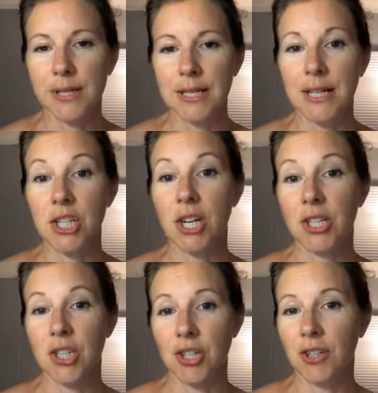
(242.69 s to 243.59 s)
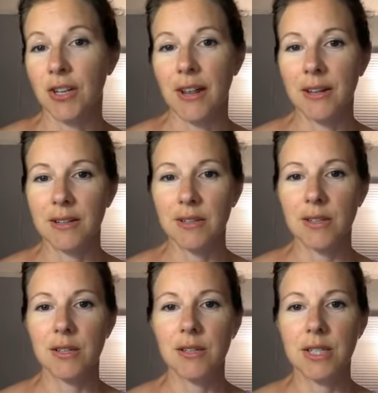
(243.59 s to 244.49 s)
say, digestion, and
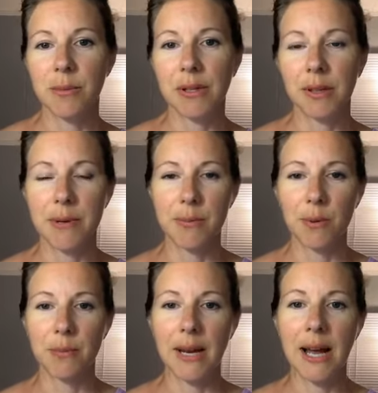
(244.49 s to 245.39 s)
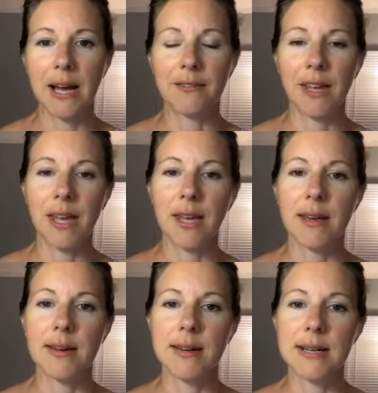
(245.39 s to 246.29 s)
typically people might have a